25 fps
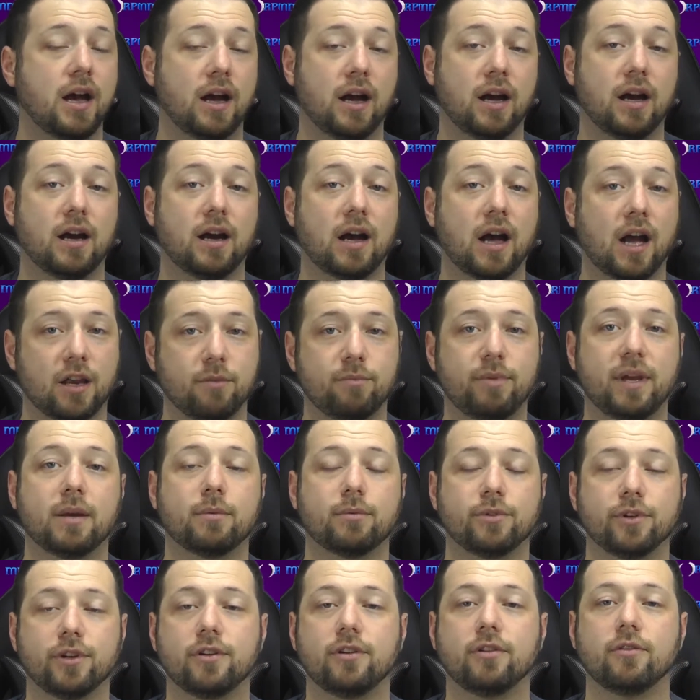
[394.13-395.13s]
I'd be
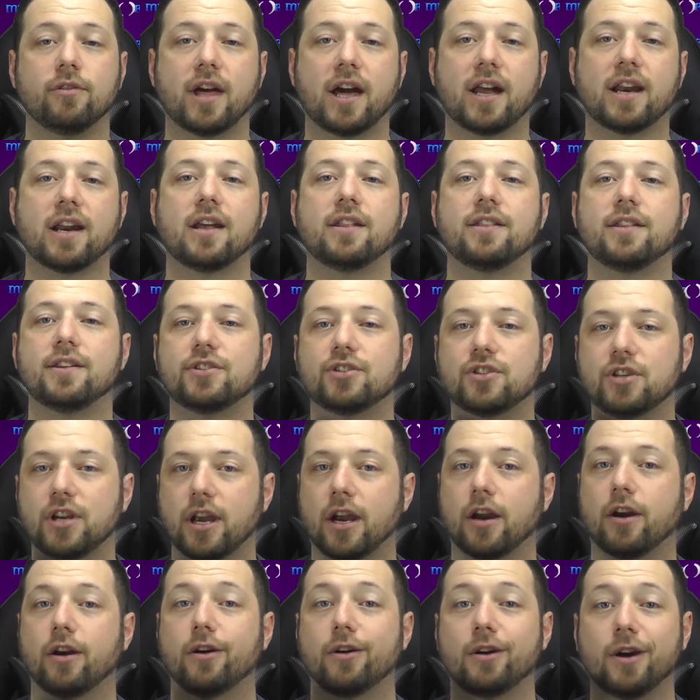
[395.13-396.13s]
able to do that, and this
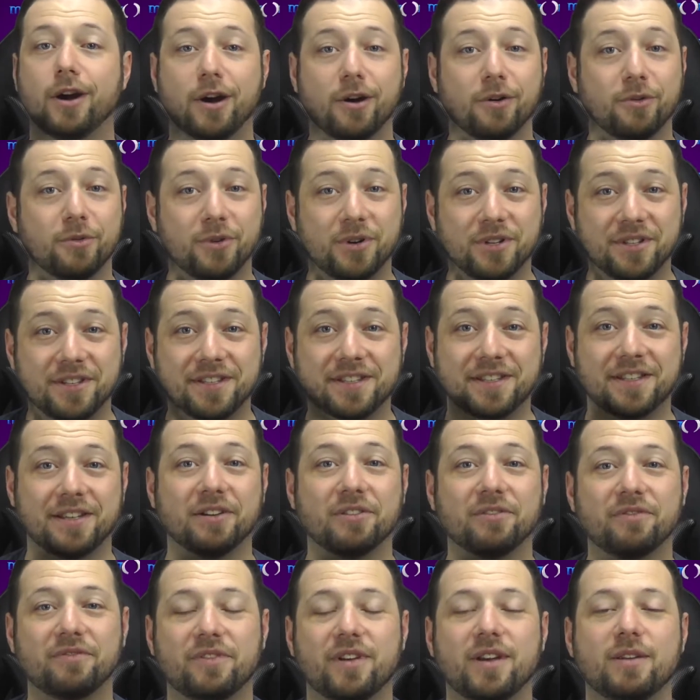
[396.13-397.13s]
chair would
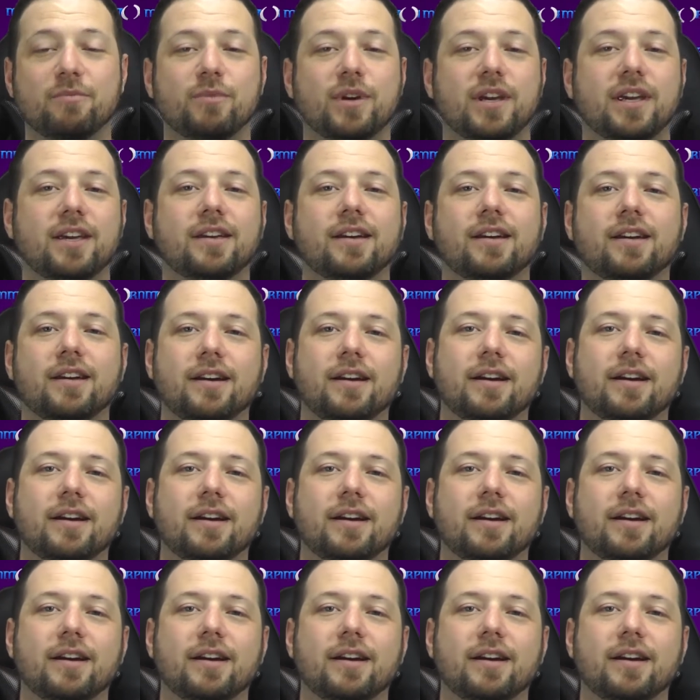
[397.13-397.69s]
still fit me.